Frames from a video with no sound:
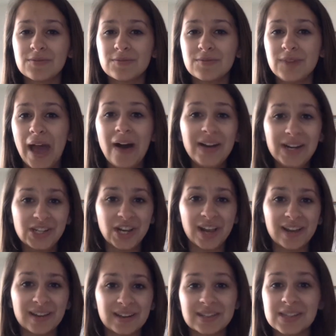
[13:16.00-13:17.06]
reality
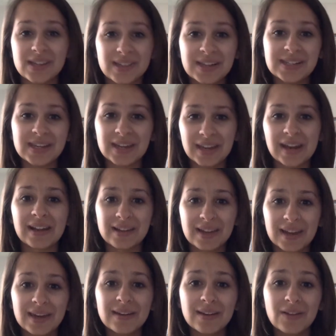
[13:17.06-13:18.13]
check, and it's authentic, and I
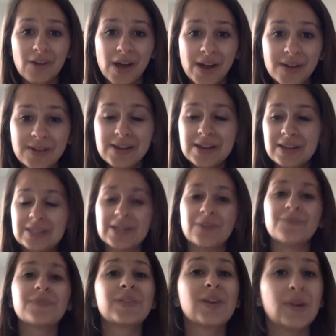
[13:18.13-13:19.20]
like it a lot. So
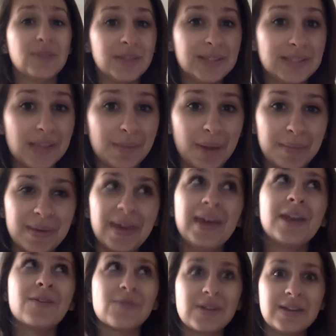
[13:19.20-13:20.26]
go see Stand By Me
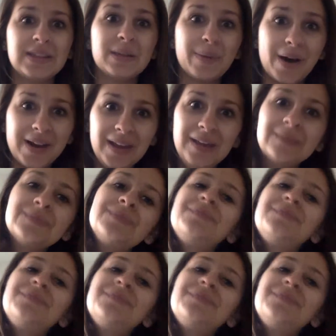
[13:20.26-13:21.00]
and read The Body.